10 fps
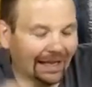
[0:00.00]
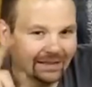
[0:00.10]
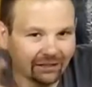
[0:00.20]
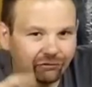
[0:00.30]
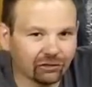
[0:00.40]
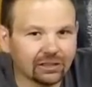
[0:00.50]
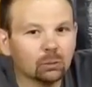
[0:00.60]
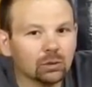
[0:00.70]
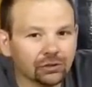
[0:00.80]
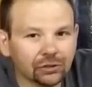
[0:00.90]
definitely
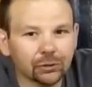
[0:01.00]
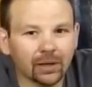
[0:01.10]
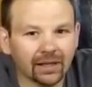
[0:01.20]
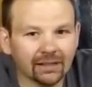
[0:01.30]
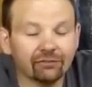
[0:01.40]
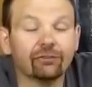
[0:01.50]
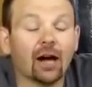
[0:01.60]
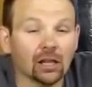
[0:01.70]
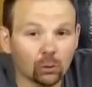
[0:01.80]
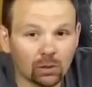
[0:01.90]
will do a
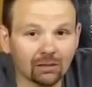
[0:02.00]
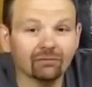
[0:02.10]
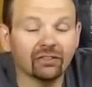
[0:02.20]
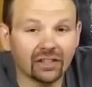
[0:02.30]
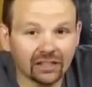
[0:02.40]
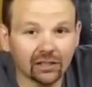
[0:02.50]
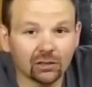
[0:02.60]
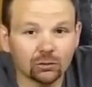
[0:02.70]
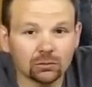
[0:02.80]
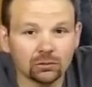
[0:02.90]
follow-up
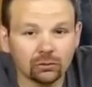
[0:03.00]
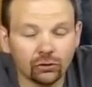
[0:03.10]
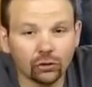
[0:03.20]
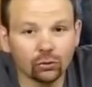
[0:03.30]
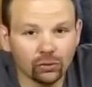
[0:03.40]
video to